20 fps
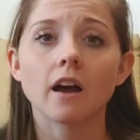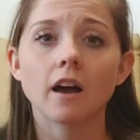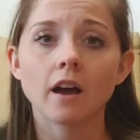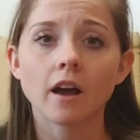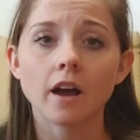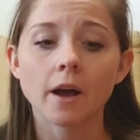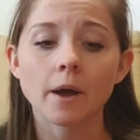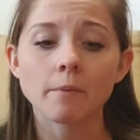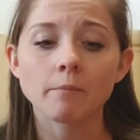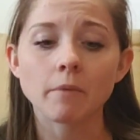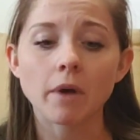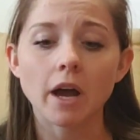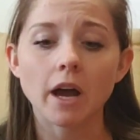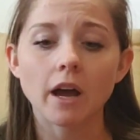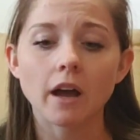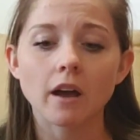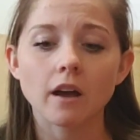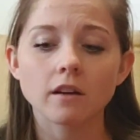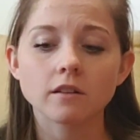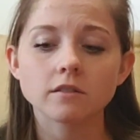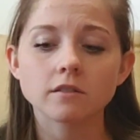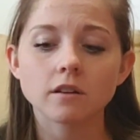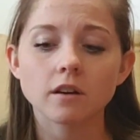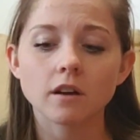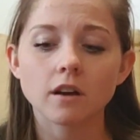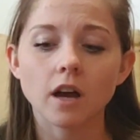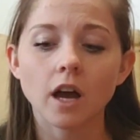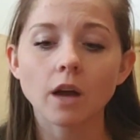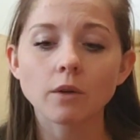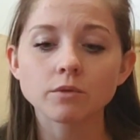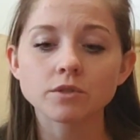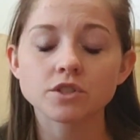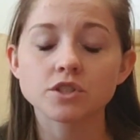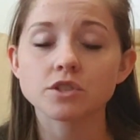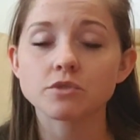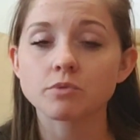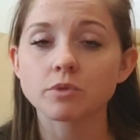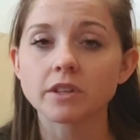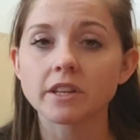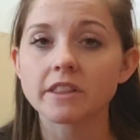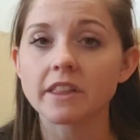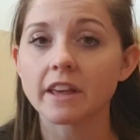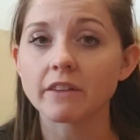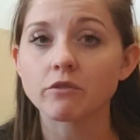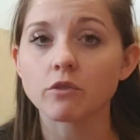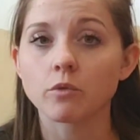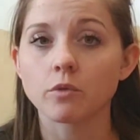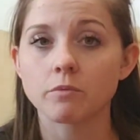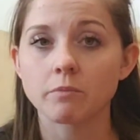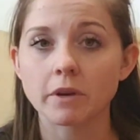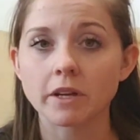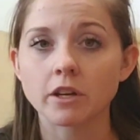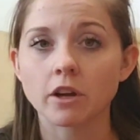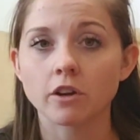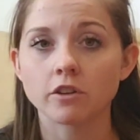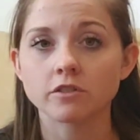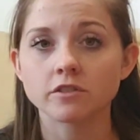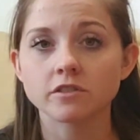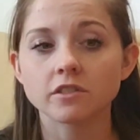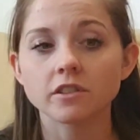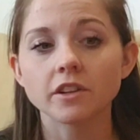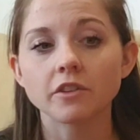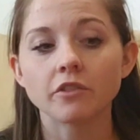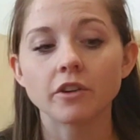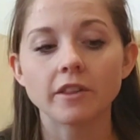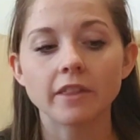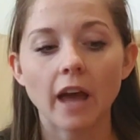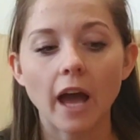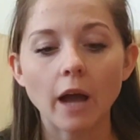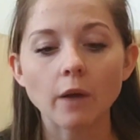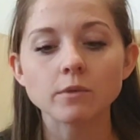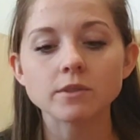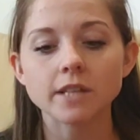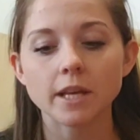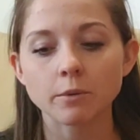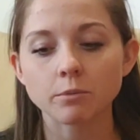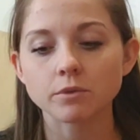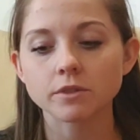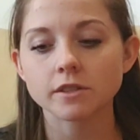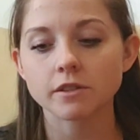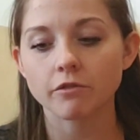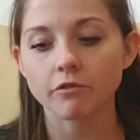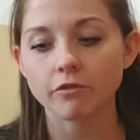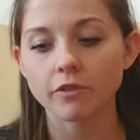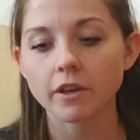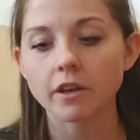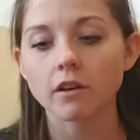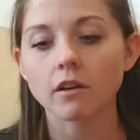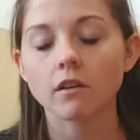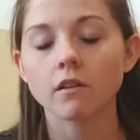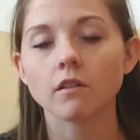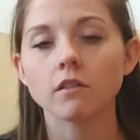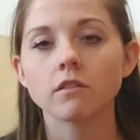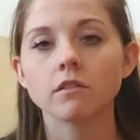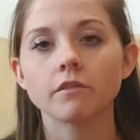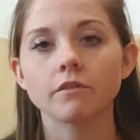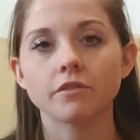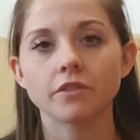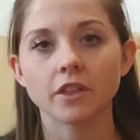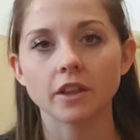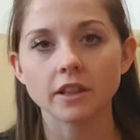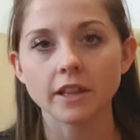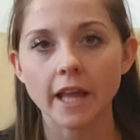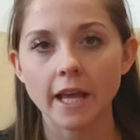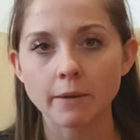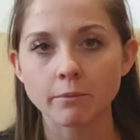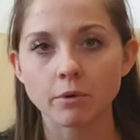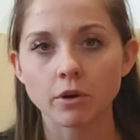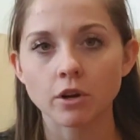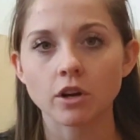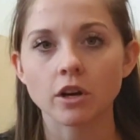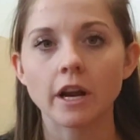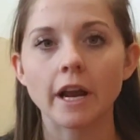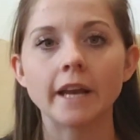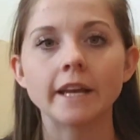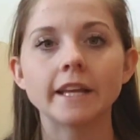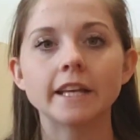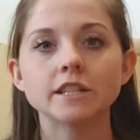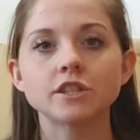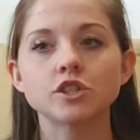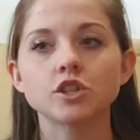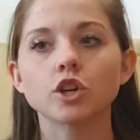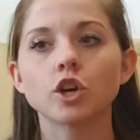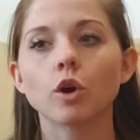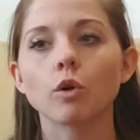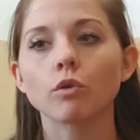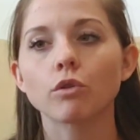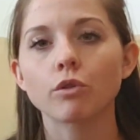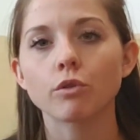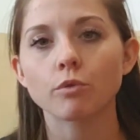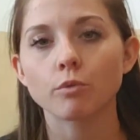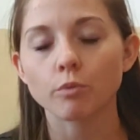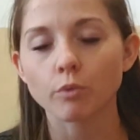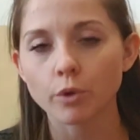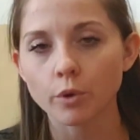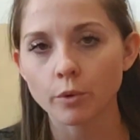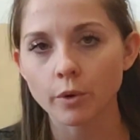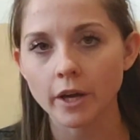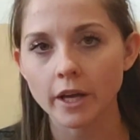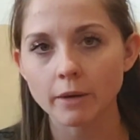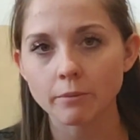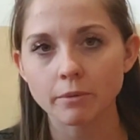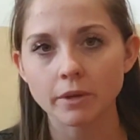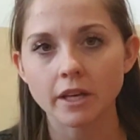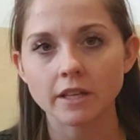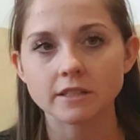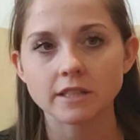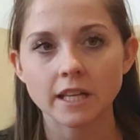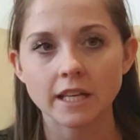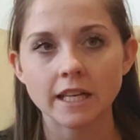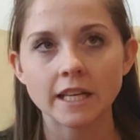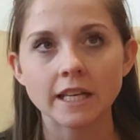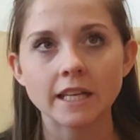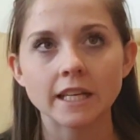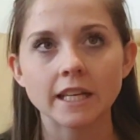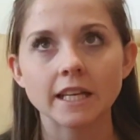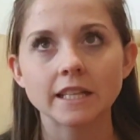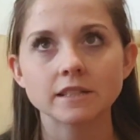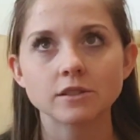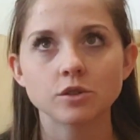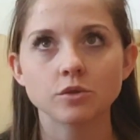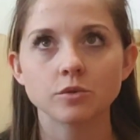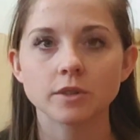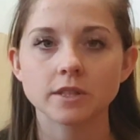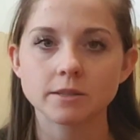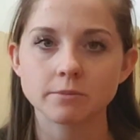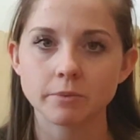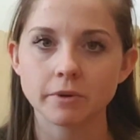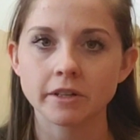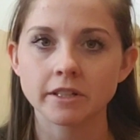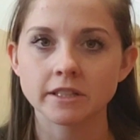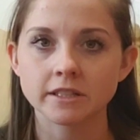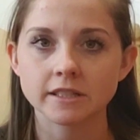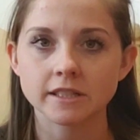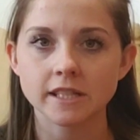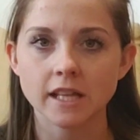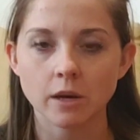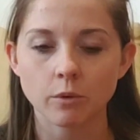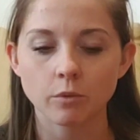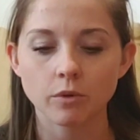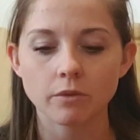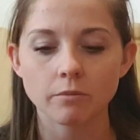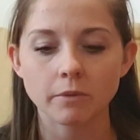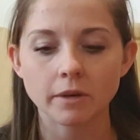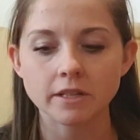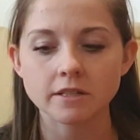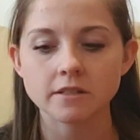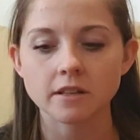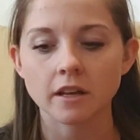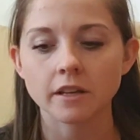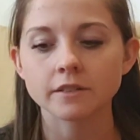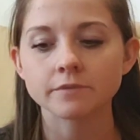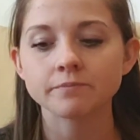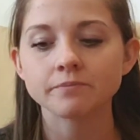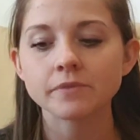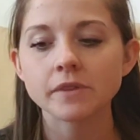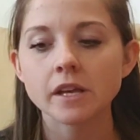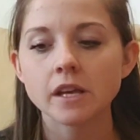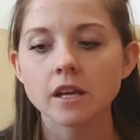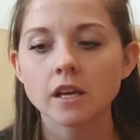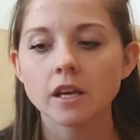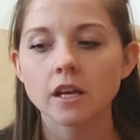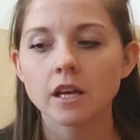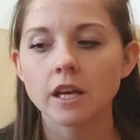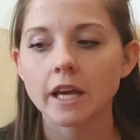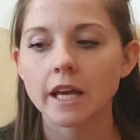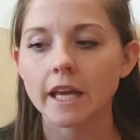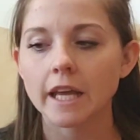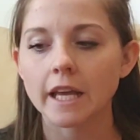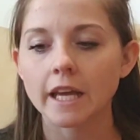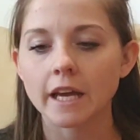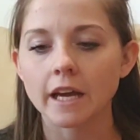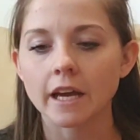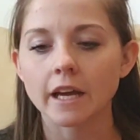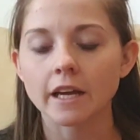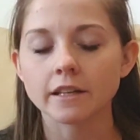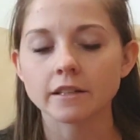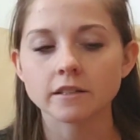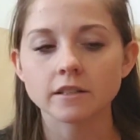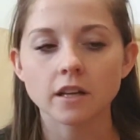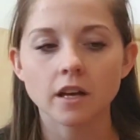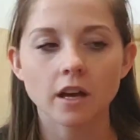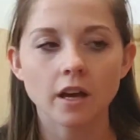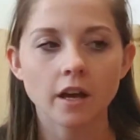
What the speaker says: I was just really thankful with my daughter's delivery that I was able to feel the labor and get to go through it, because I didn't get to experience that with my son. And